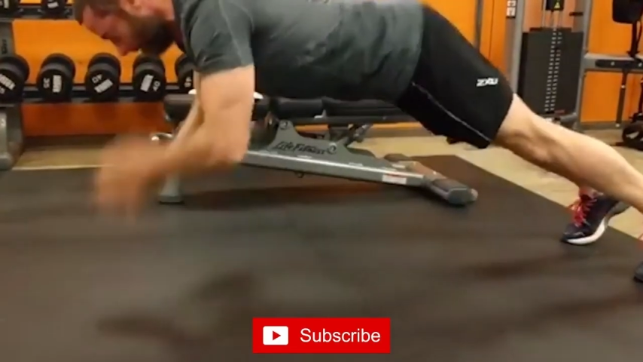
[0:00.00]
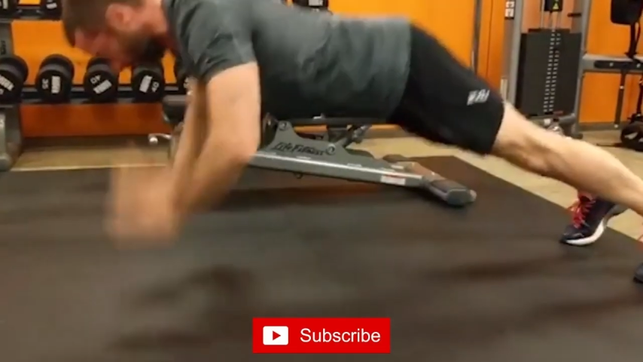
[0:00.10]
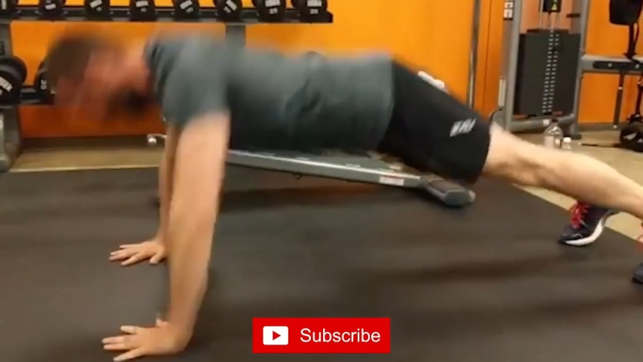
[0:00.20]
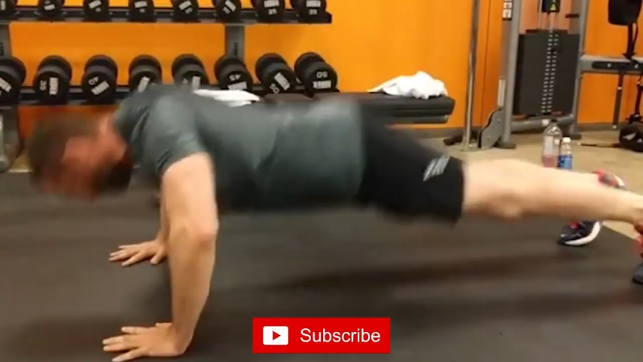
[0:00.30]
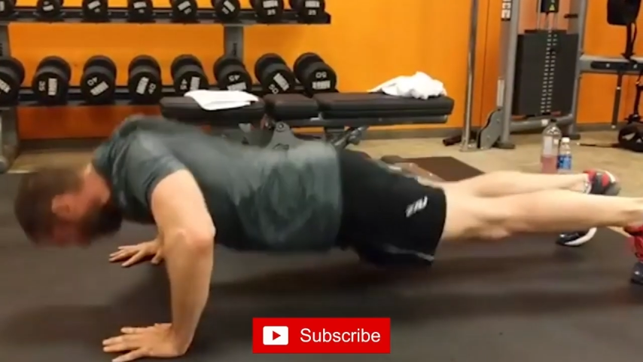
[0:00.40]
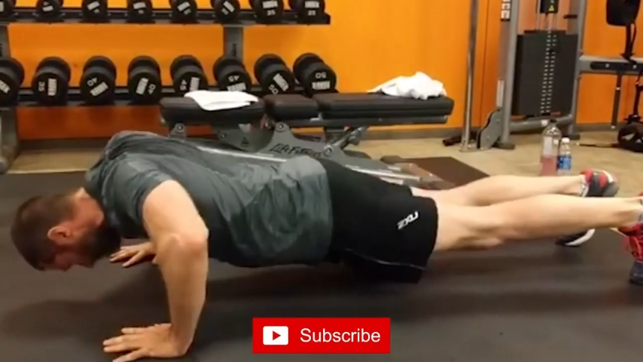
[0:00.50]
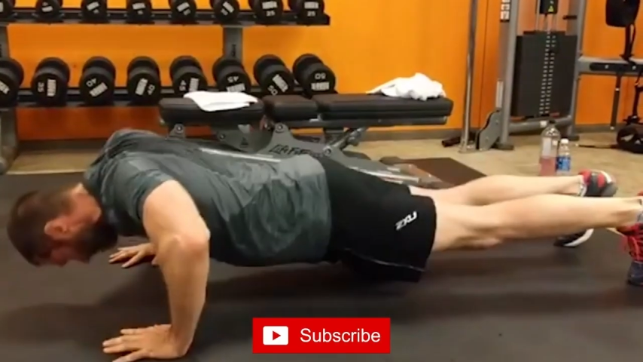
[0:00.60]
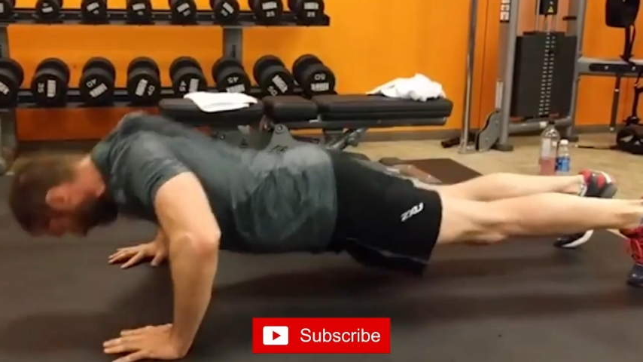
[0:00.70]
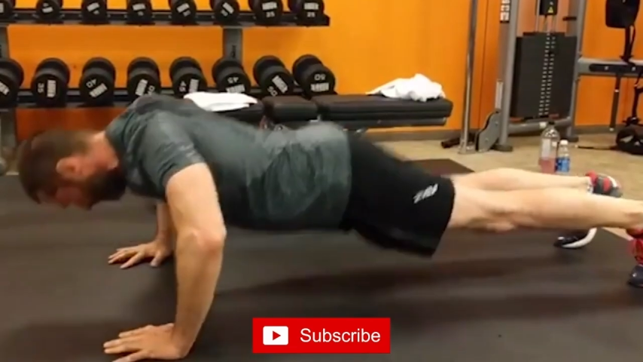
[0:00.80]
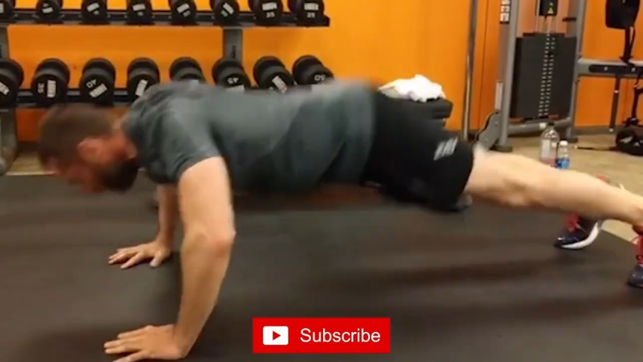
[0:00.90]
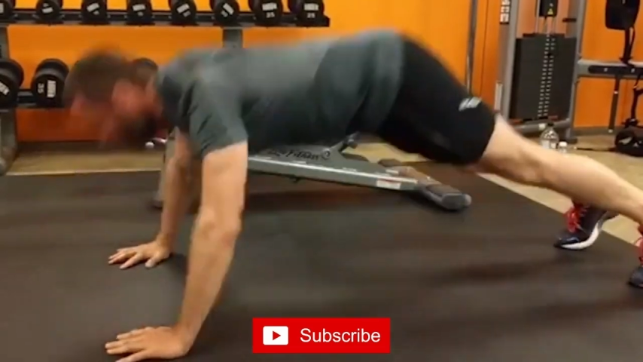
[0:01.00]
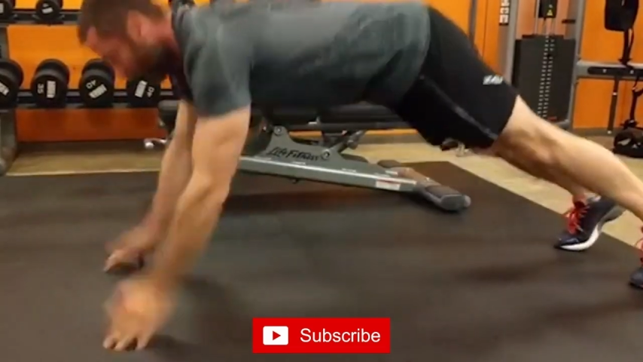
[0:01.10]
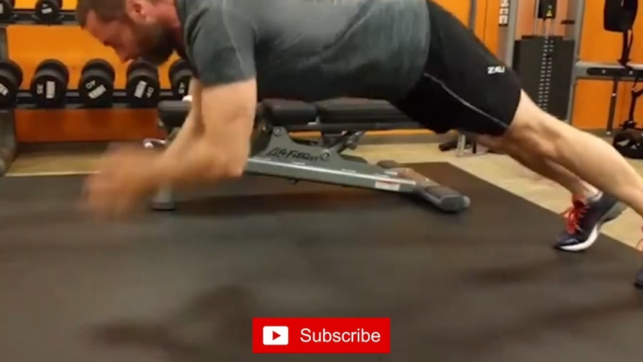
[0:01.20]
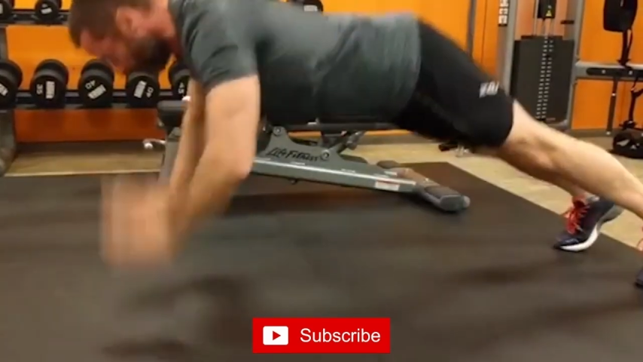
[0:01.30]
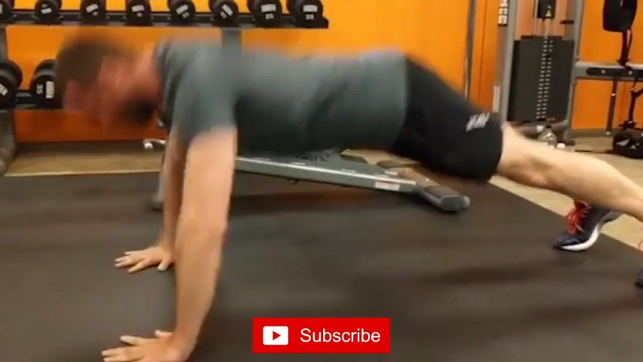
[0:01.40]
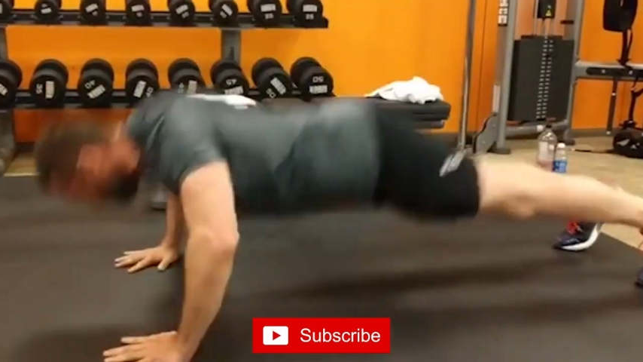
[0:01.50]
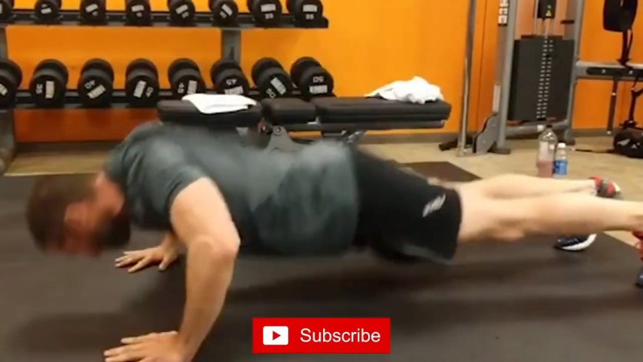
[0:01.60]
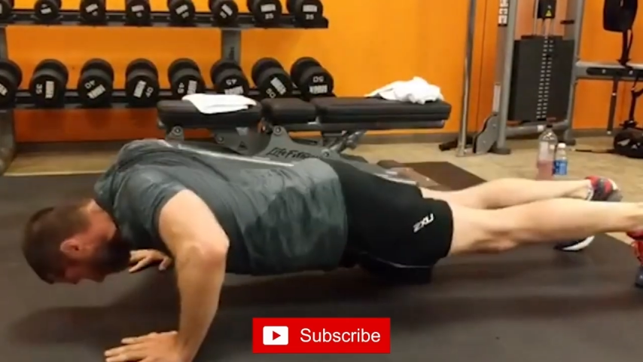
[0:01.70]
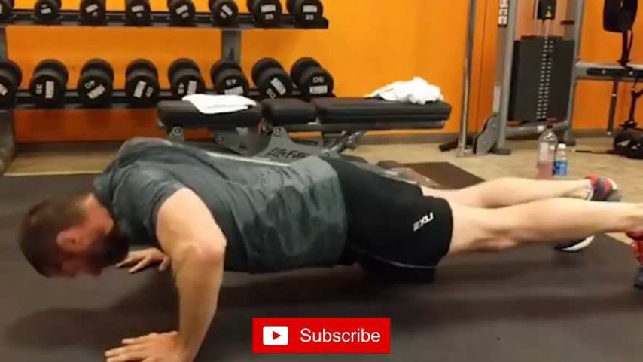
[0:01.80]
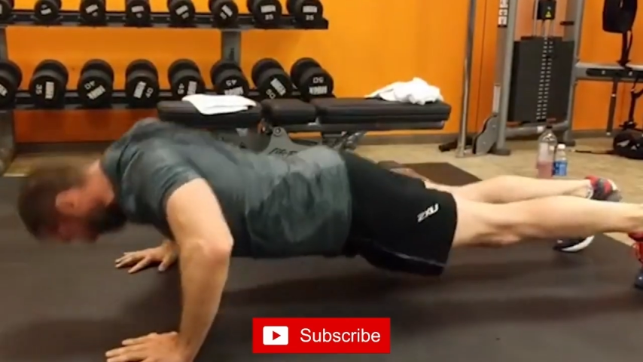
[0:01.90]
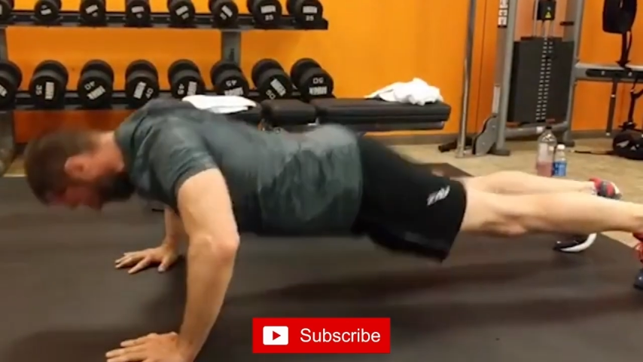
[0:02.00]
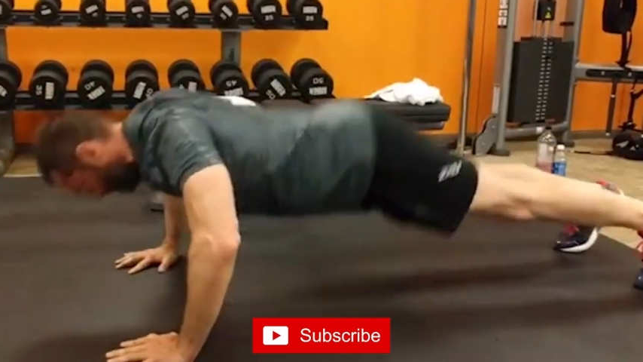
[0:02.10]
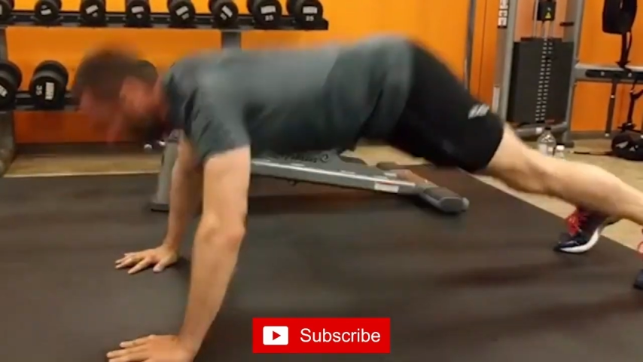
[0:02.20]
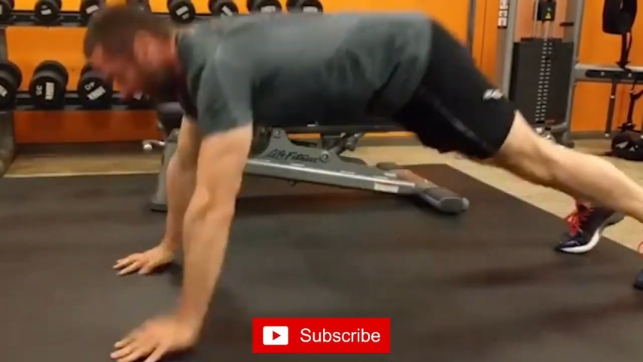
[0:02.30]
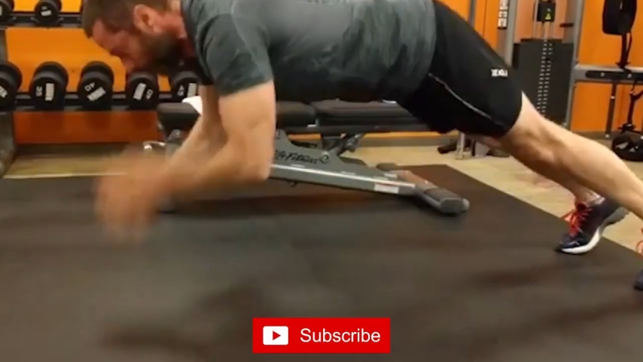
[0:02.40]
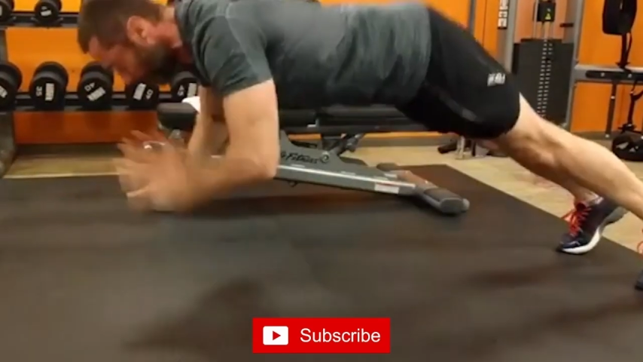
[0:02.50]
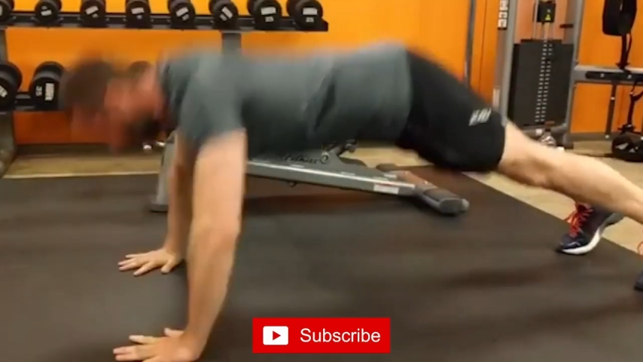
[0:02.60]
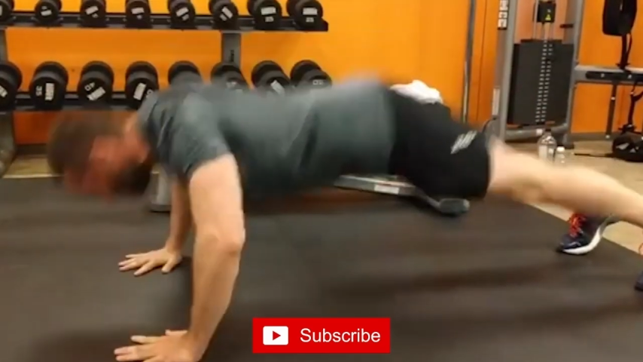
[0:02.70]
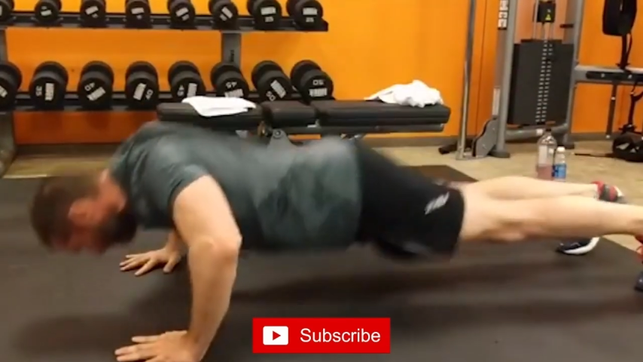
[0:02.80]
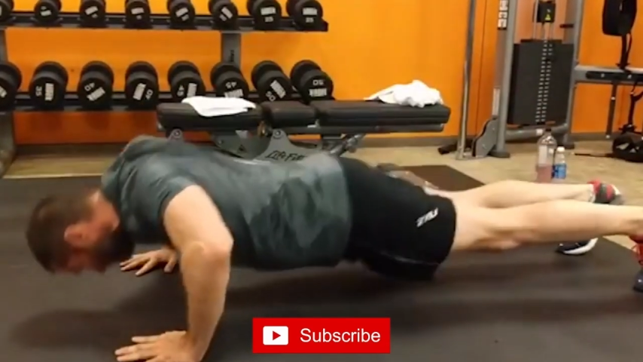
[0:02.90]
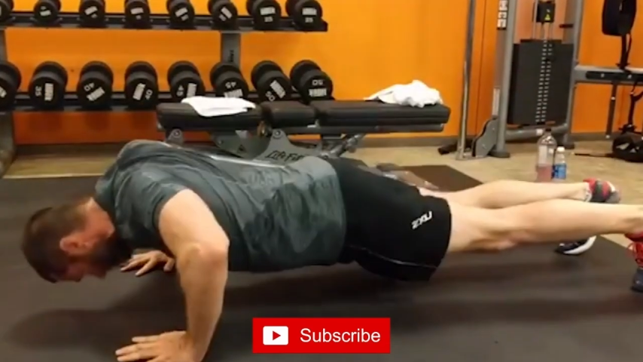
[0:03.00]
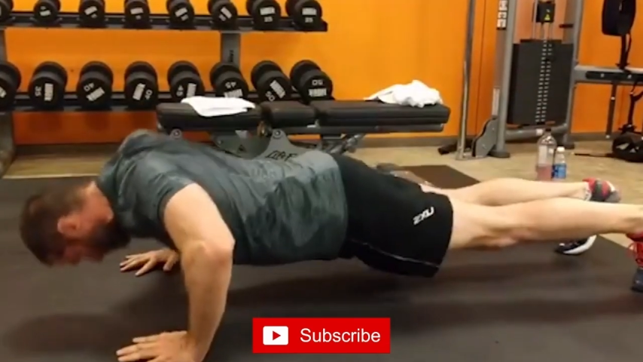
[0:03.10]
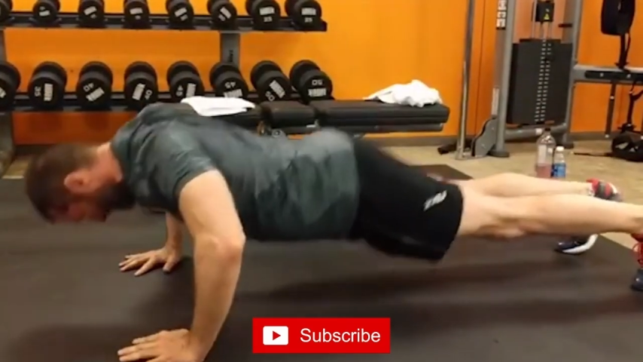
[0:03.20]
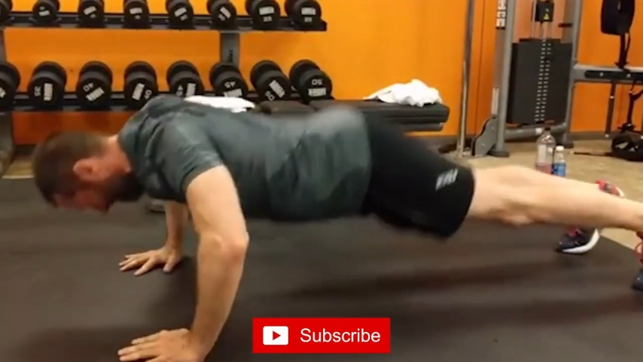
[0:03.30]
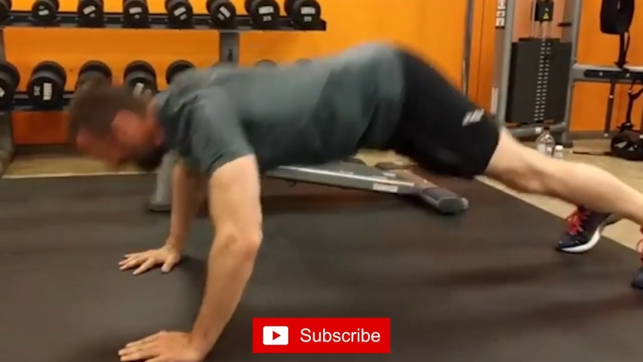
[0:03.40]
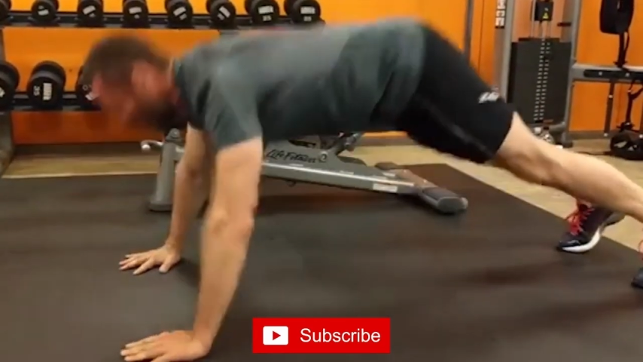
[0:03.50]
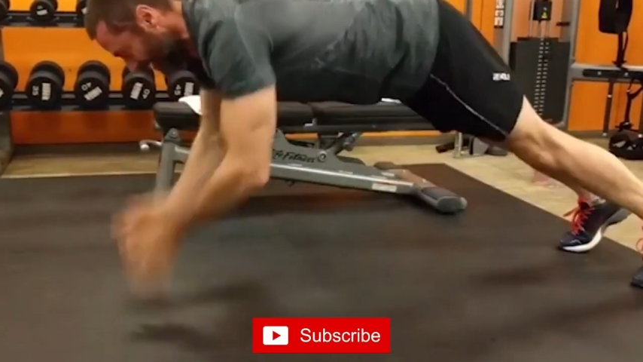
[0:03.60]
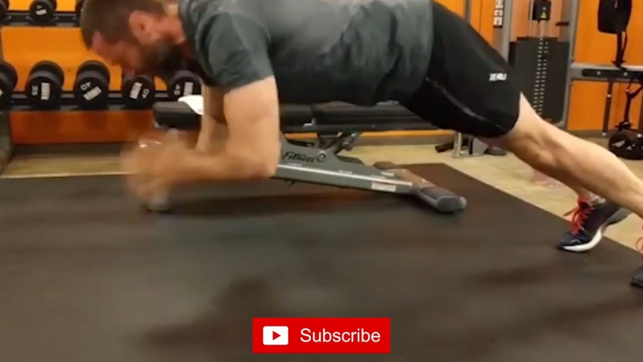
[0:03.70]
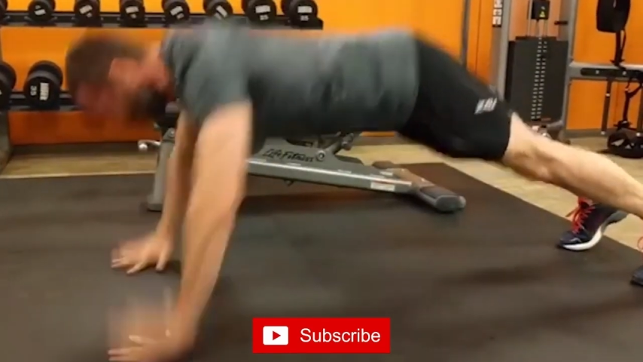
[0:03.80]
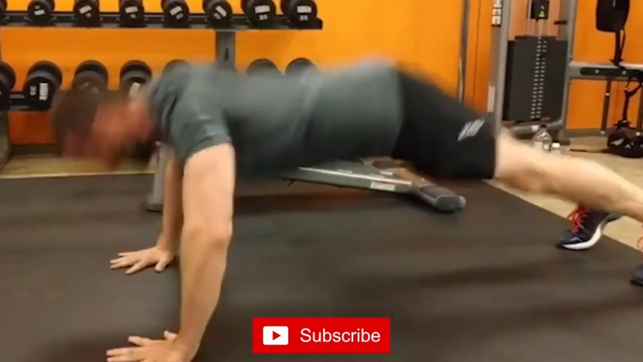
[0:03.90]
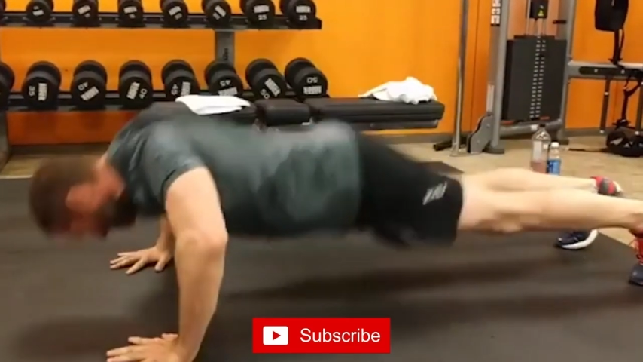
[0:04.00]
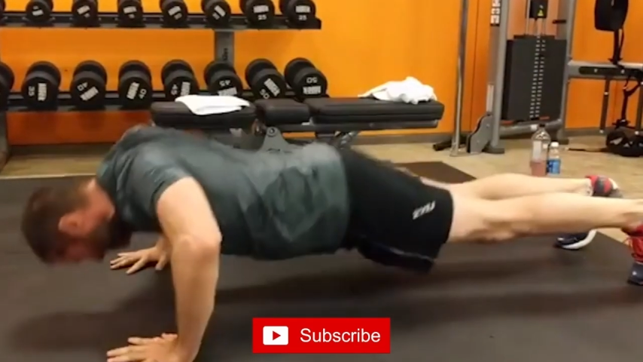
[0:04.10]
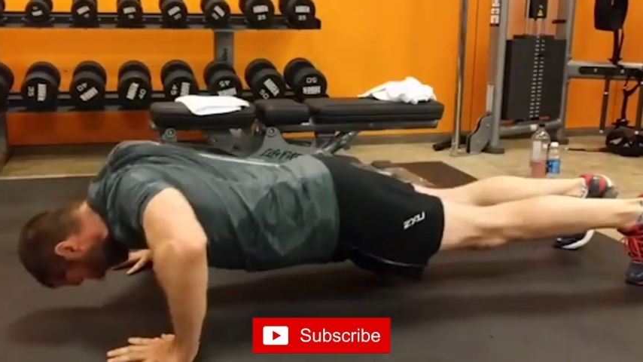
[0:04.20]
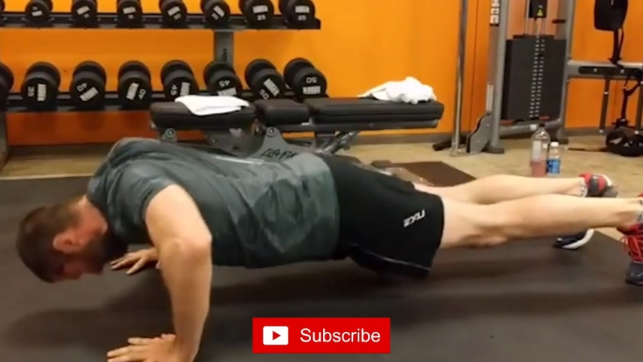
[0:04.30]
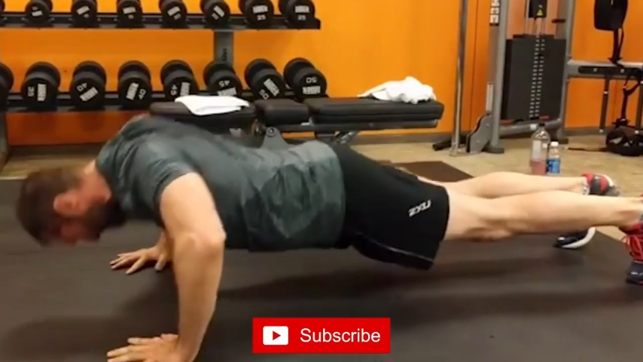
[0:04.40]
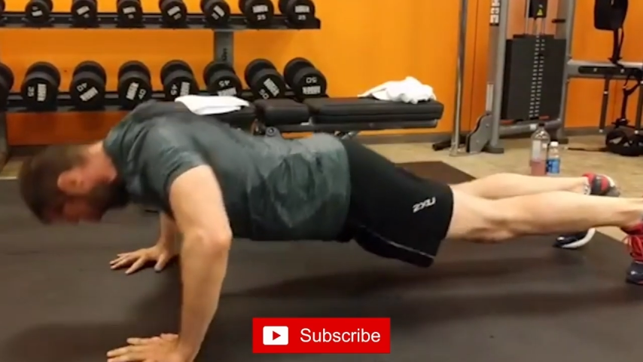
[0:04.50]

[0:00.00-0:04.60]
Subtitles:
No face is visible, so there are no lips to read.